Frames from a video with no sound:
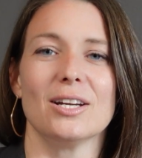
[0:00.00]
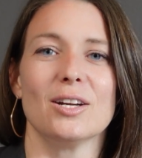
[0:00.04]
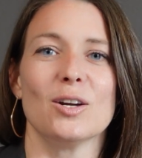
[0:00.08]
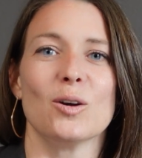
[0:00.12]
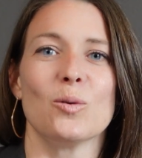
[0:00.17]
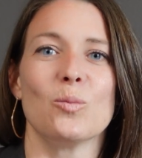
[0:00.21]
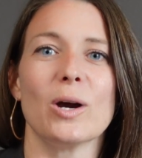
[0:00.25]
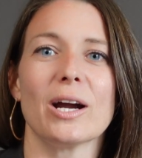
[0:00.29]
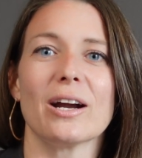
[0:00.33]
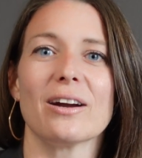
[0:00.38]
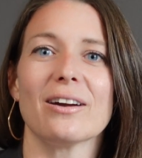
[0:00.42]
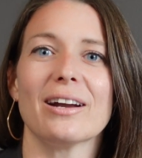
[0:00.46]

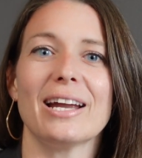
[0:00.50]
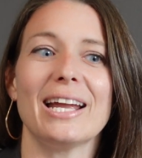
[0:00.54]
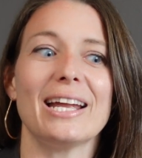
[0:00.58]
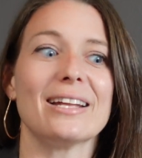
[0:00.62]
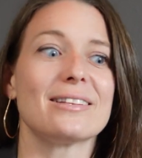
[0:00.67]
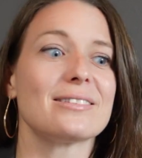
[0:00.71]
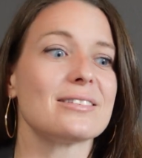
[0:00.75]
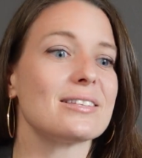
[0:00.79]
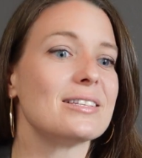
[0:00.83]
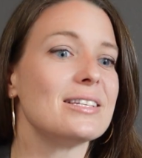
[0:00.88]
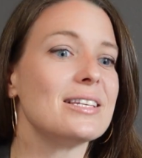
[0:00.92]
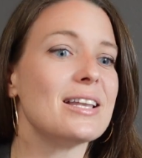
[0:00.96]
Where
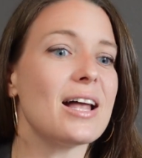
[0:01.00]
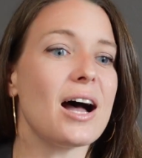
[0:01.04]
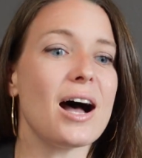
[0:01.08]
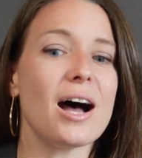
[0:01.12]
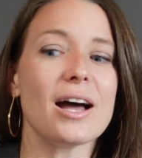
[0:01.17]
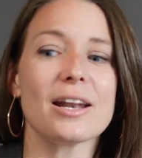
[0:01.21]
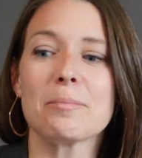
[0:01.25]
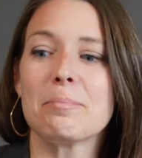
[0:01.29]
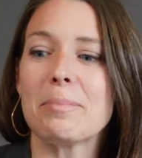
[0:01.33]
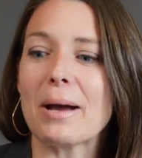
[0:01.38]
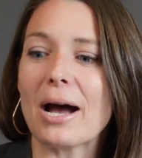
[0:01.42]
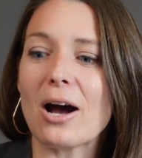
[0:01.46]
it's
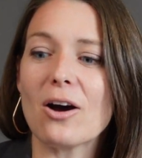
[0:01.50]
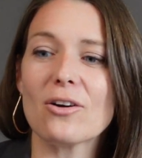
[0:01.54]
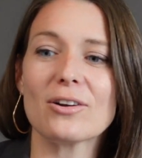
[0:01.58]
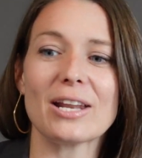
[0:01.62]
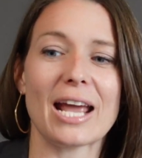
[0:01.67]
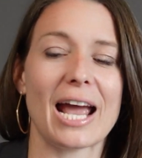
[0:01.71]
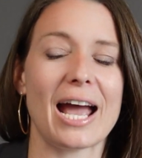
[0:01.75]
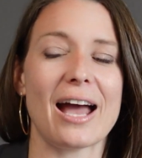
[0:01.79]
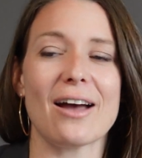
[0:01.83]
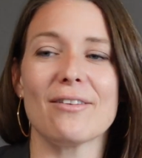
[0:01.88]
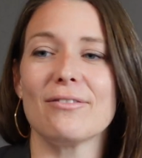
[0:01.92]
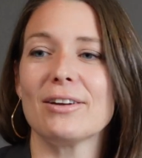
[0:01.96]
not about
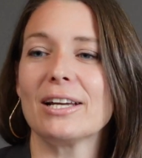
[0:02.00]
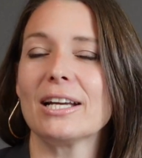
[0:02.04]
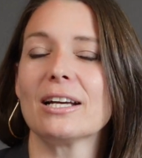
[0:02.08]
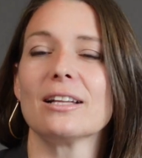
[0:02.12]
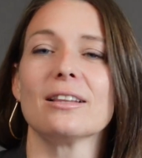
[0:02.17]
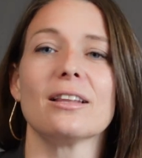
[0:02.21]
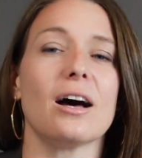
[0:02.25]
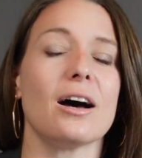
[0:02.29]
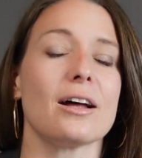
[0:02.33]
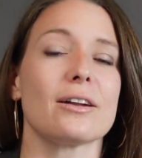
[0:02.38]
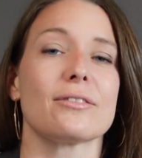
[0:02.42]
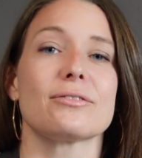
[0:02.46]
having a
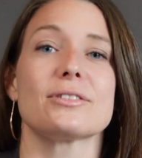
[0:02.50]
lot